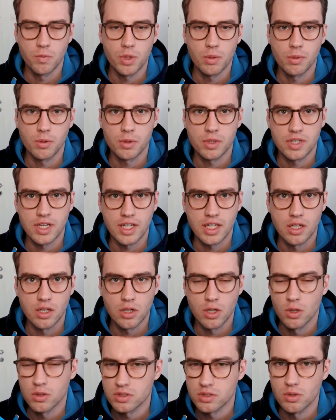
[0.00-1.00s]
We will take a
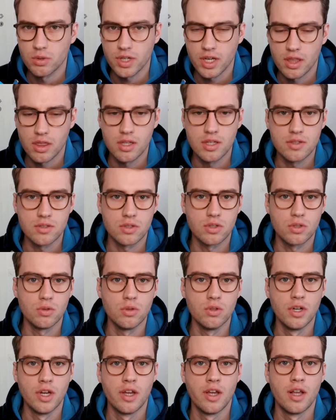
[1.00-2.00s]
closer look at these
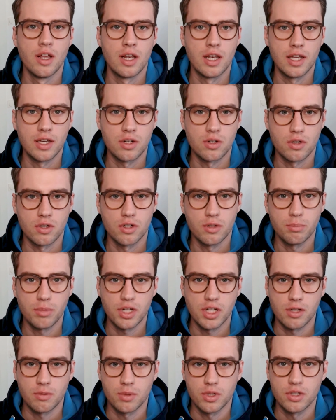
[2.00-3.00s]
two later on,
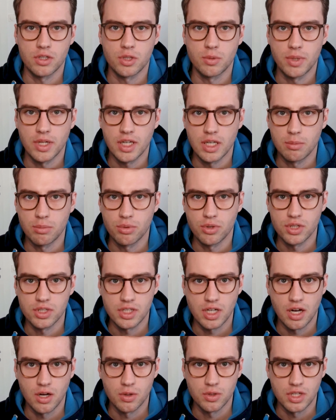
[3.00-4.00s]
but I want to quickly point
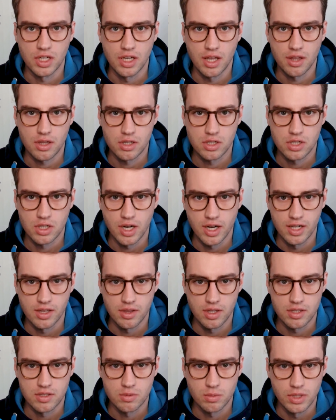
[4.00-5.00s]
out another tile
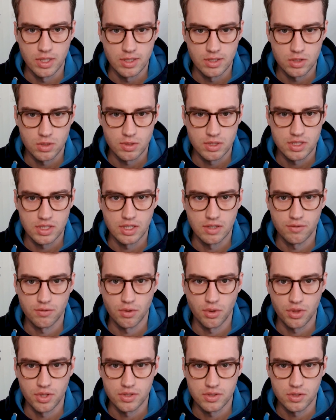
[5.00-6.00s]
that's really interesting
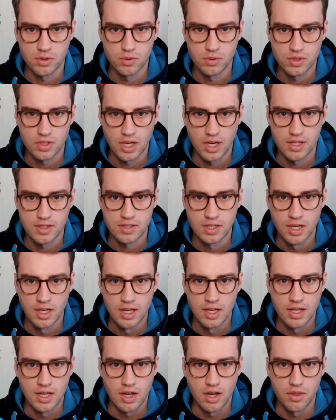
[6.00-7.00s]
for this use case,
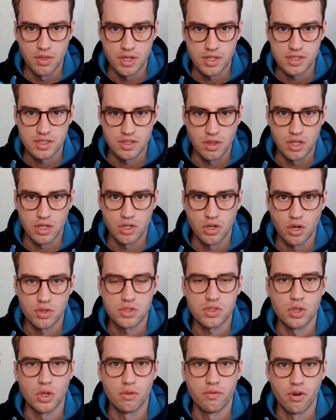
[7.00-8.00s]
and that's the
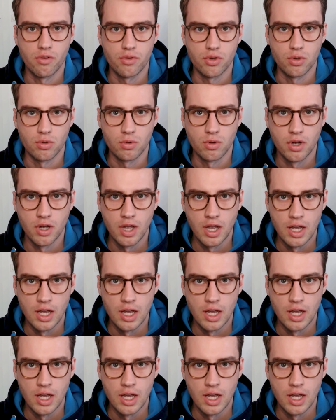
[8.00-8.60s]
cost overview.